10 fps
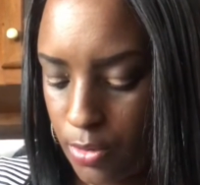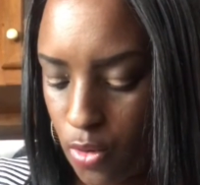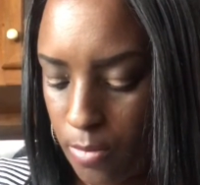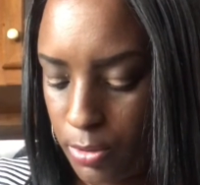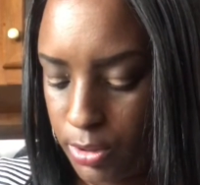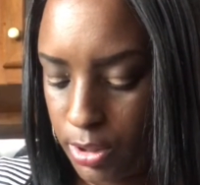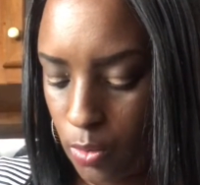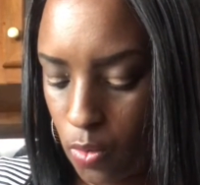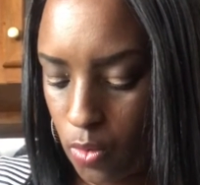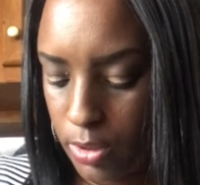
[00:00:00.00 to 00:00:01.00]
Normal
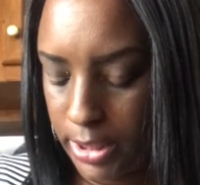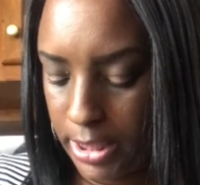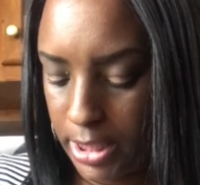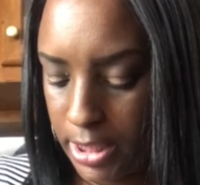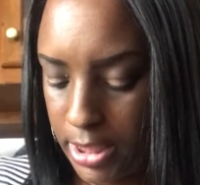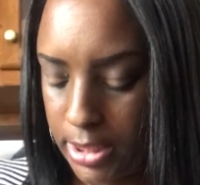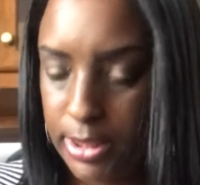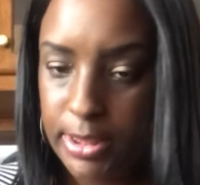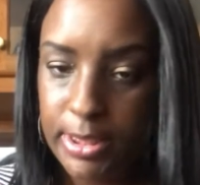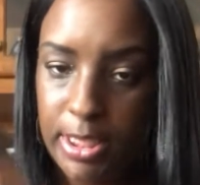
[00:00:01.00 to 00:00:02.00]
to Oily.
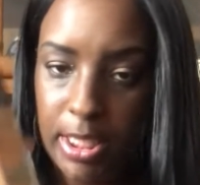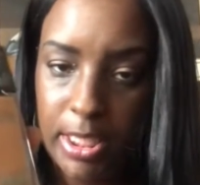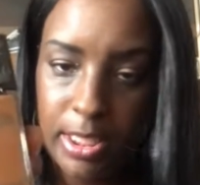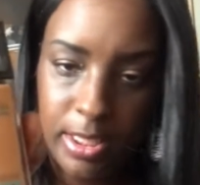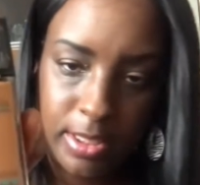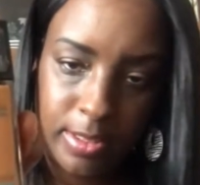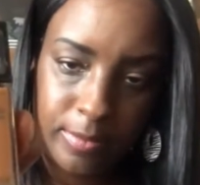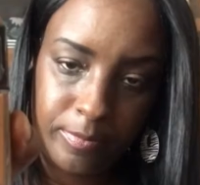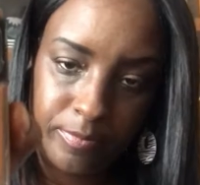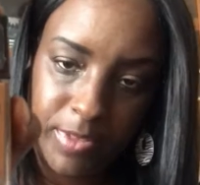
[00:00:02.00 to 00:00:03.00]
And
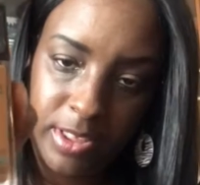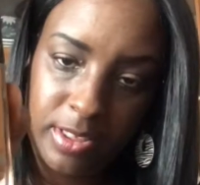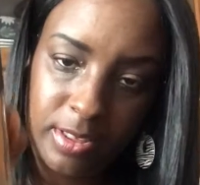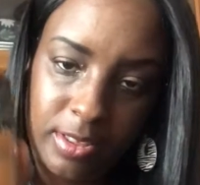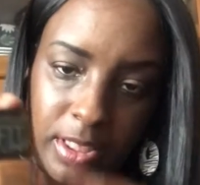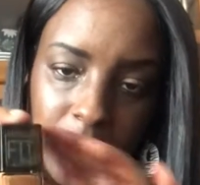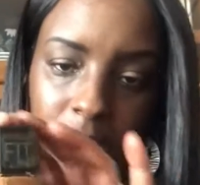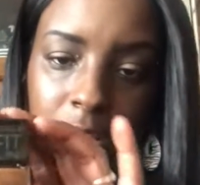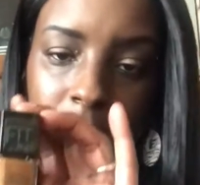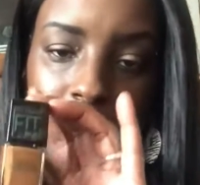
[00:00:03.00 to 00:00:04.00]
this is
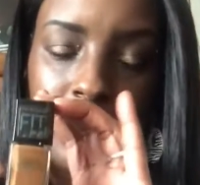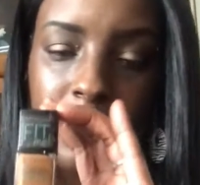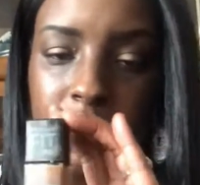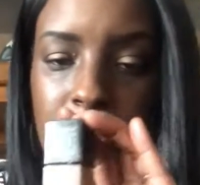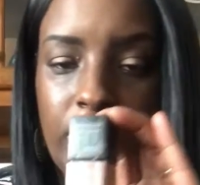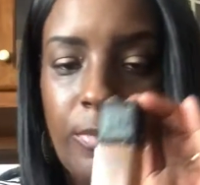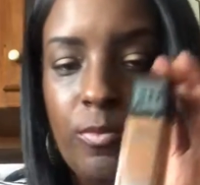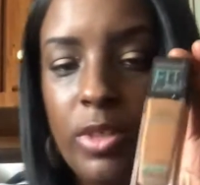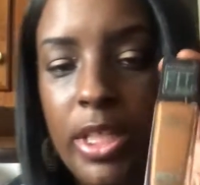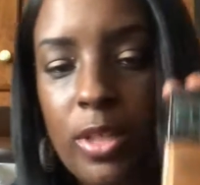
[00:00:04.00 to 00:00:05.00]
the
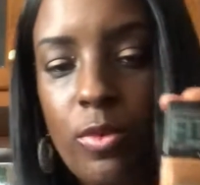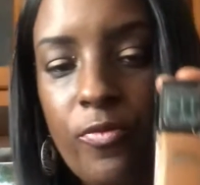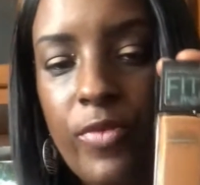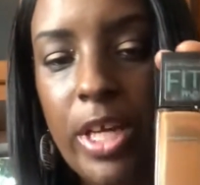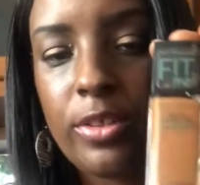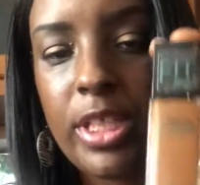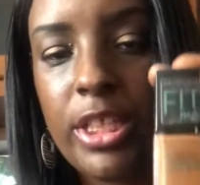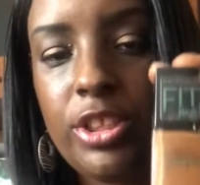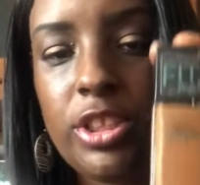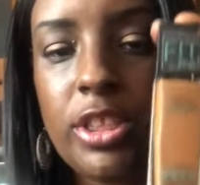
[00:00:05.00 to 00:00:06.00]
liquid
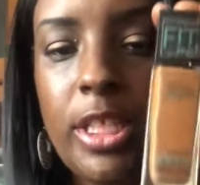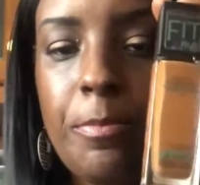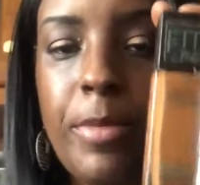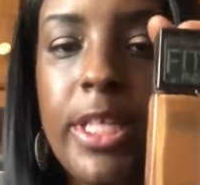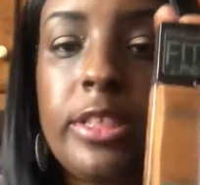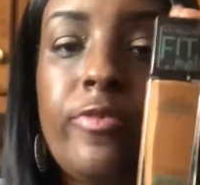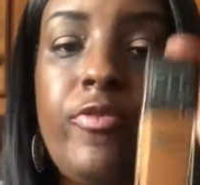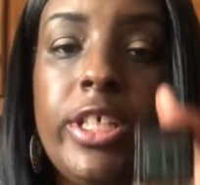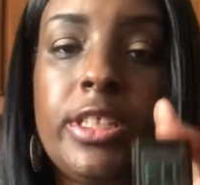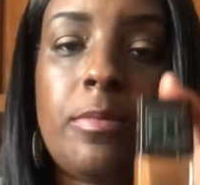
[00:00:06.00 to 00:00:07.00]
foundation that best
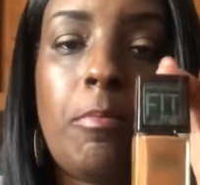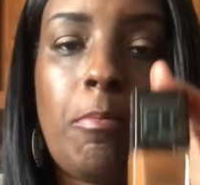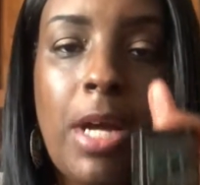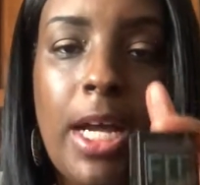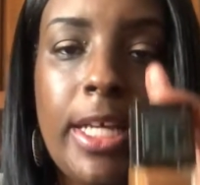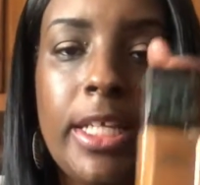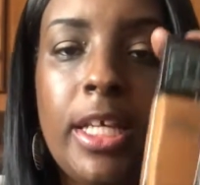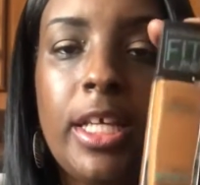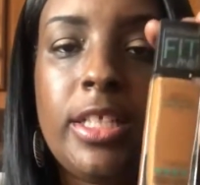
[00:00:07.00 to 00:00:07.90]
fits my